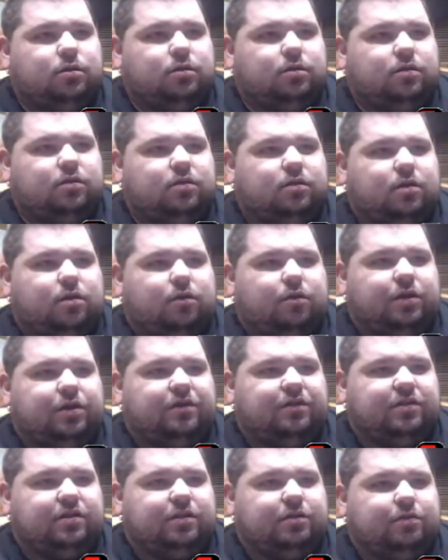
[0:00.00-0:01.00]
So,
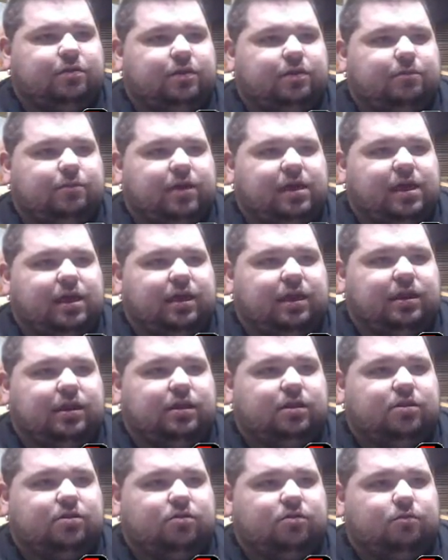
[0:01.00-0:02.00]
here's another thing we can't get
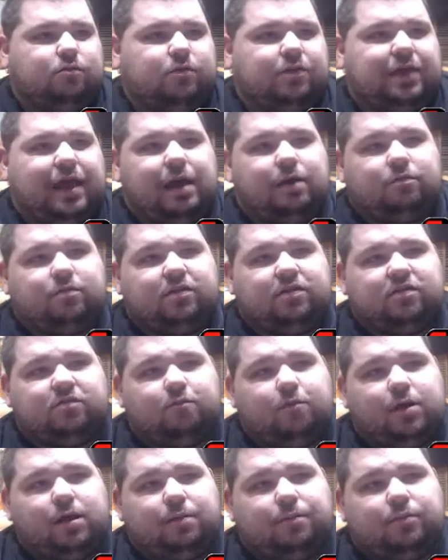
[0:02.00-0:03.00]
into without the
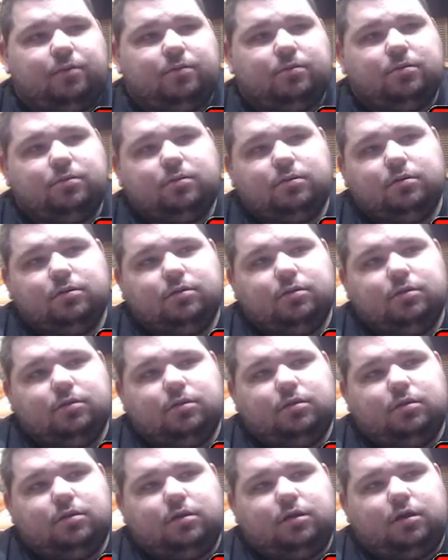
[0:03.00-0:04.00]
swamp
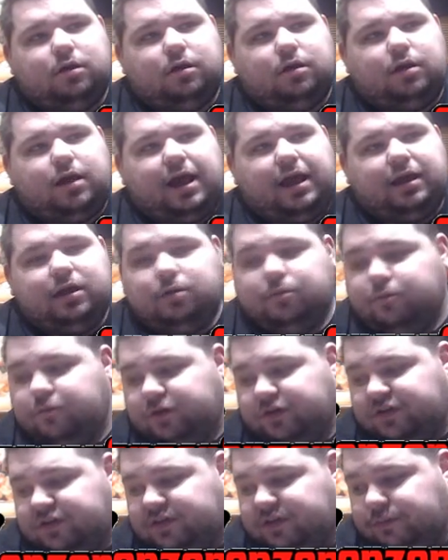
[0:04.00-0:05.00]
item,
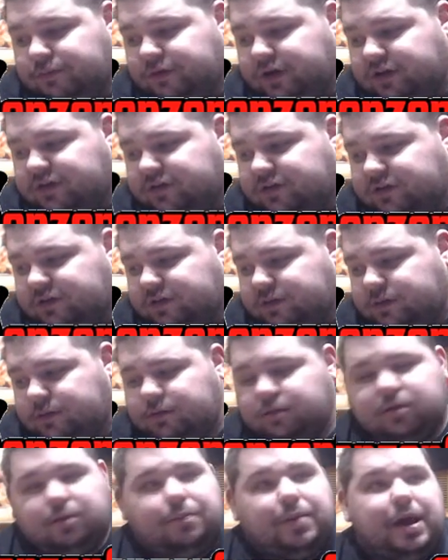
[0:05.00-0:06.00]
which is the bracers.
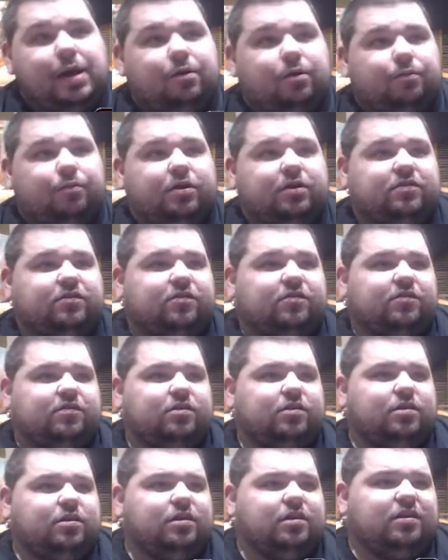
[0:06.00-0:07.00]
The power bracers.
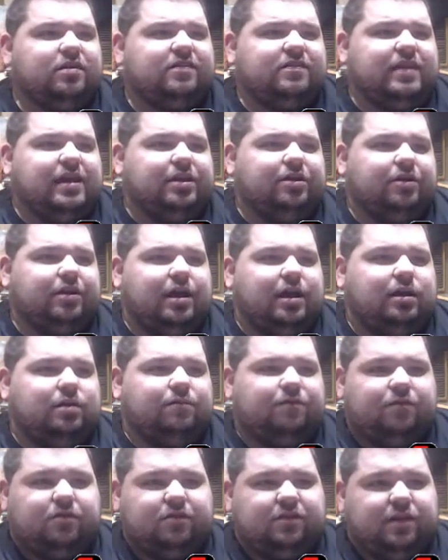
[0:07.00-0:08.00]
Standard item
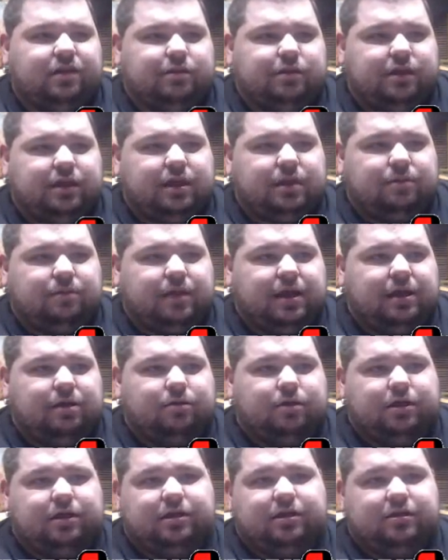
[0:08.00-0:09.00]
for a Zelda game
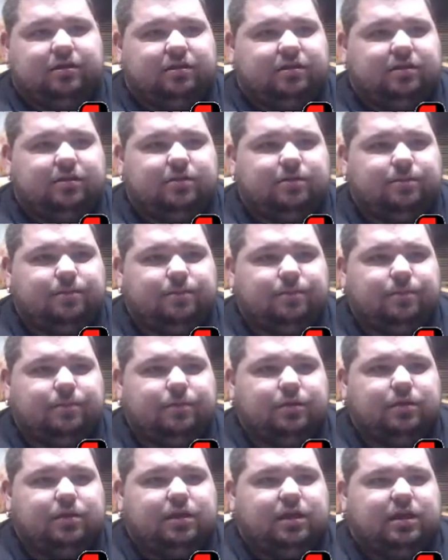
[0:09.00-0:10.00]
nowadays.
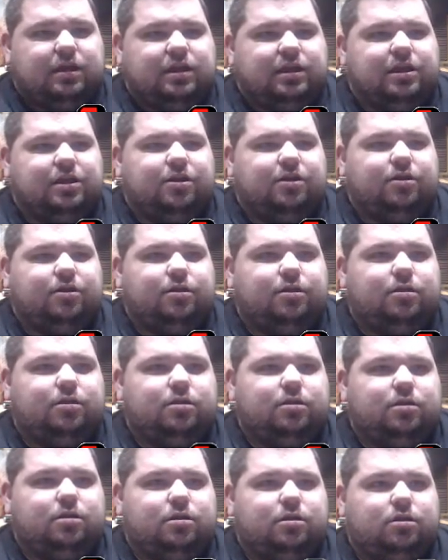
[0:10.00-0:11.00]
And here,
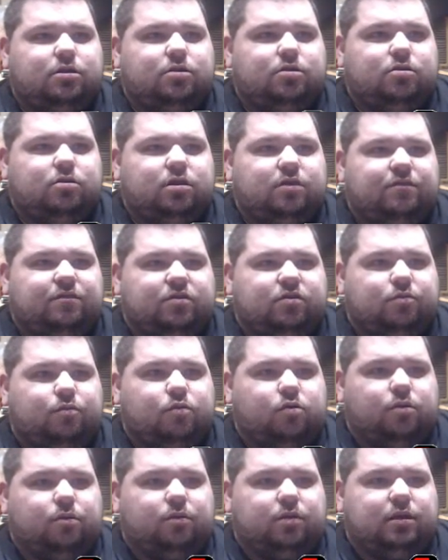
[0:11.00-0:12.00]
you have a
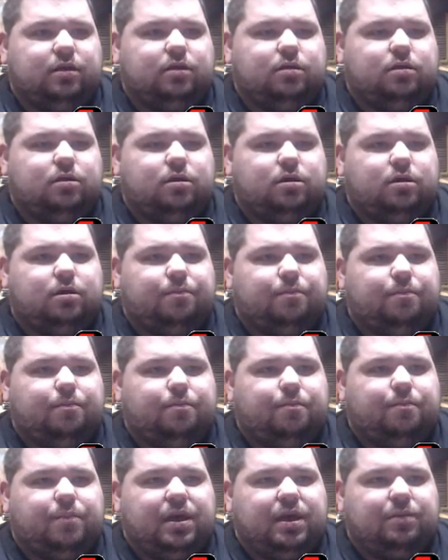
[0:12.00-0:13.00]
newborn
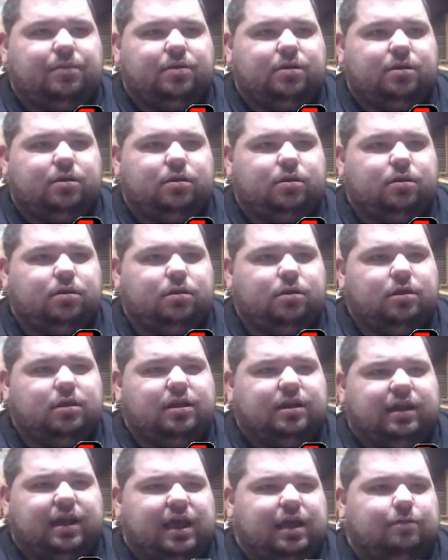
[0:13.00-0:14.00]
baby.
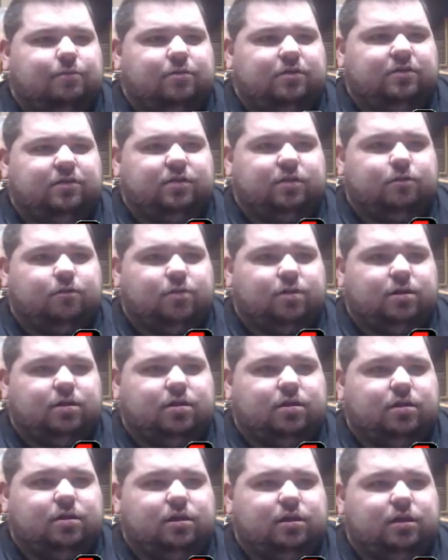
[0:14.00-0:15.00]
Dad wants you to win
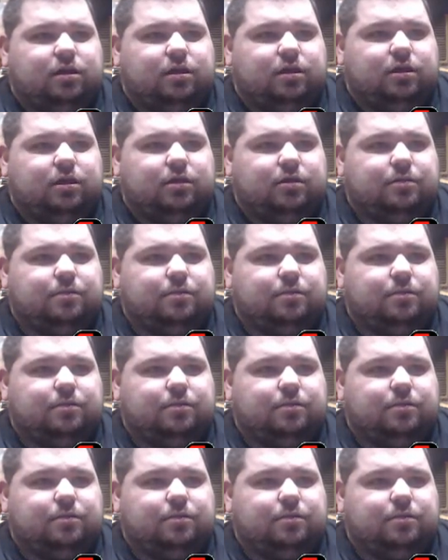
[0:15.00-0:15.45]
a...